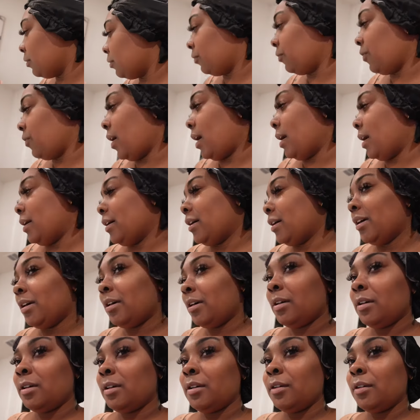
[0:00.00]

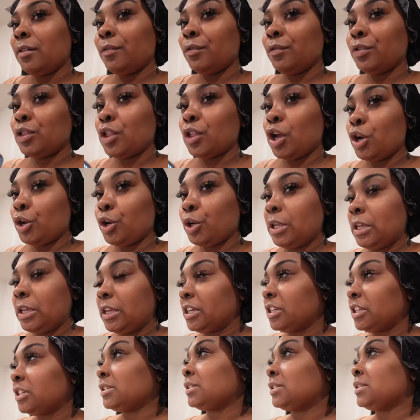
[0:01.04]
five
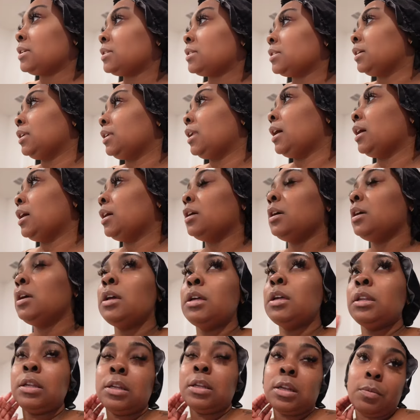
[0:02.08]
thirty, six o'clock.
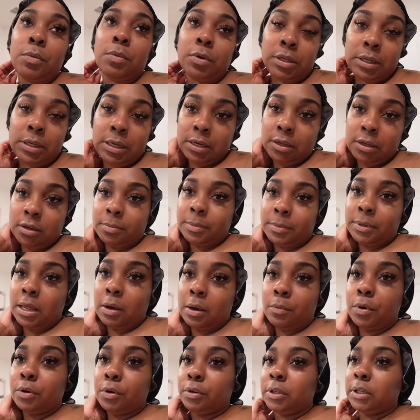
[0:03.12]
Then I want to get up and I
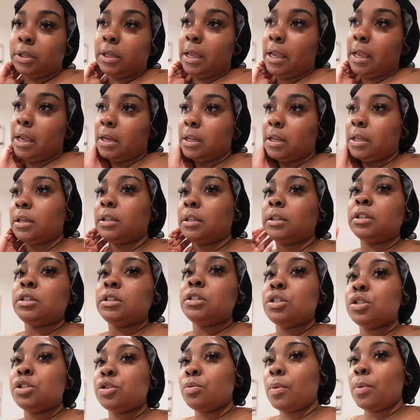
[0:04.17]
want to edit at
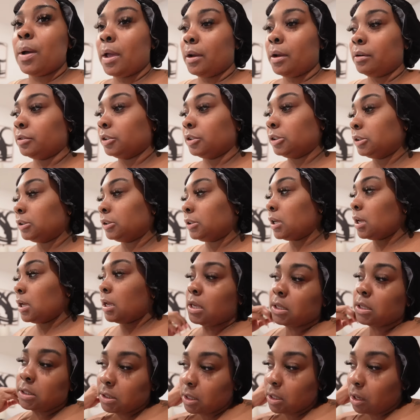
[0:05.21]
least two hours.
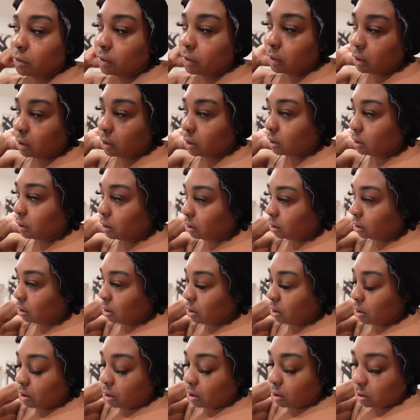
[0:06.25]
And so then,
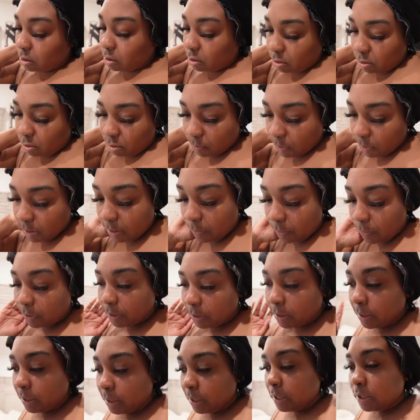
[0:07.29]
um, because I want to
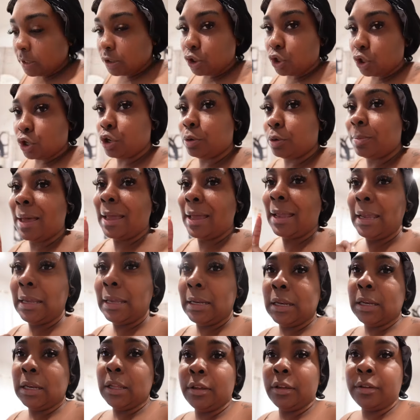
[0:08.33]
get a head start on my
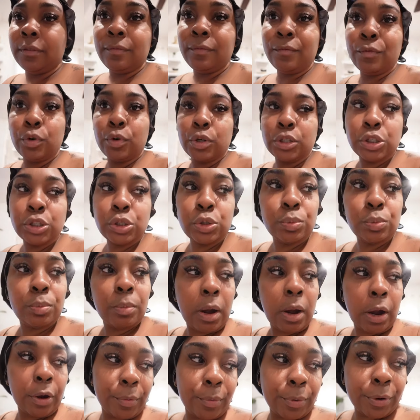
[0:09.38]
editing for
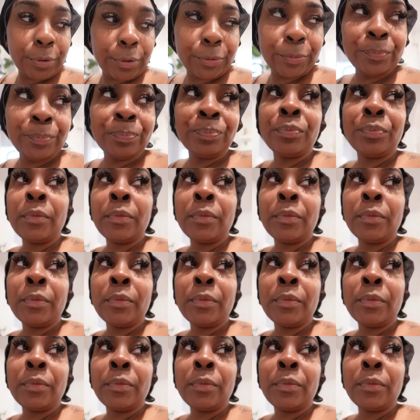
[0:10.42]
tomorrow.